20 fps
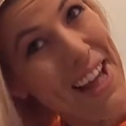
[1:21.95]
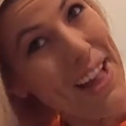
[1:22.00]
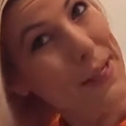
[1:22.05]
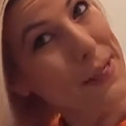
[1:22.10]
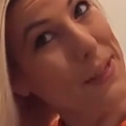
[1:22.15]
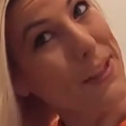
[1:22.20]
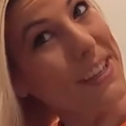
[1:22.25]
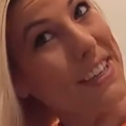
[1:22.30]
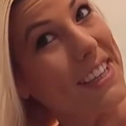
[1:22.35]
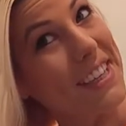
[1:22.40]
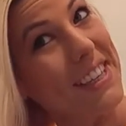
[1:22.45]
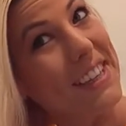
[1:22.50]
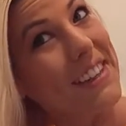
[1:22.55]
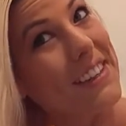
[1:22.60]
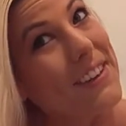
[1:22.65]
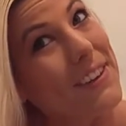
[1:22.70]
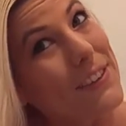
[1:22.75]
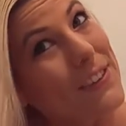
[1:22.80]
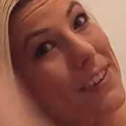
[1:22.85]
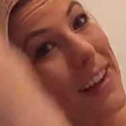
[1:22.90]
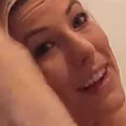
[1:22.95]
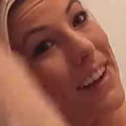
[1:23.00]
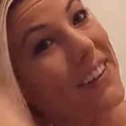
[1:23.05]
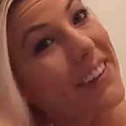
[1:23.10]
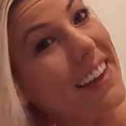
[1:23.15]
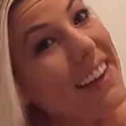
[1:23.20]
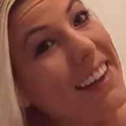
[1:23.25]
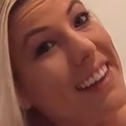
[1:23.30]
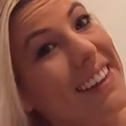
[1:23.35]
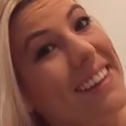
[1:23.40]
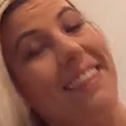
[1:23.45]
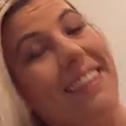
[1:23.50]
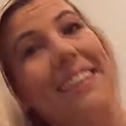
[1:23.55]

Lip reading: Looking a little rowdy.